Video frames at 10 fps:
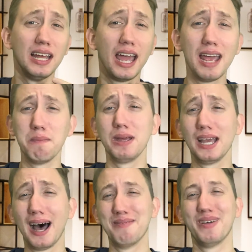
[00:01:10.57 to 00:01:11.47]
hit me
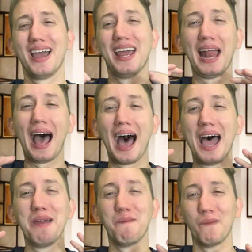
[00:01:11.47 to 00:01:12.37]
up and
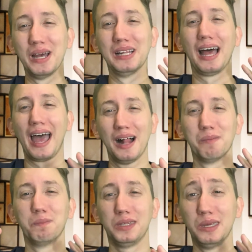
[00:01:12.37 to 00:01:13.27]
I will
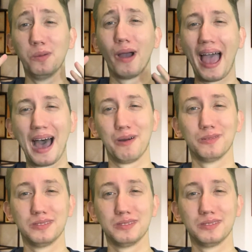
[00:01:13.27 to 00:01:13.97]
help you out.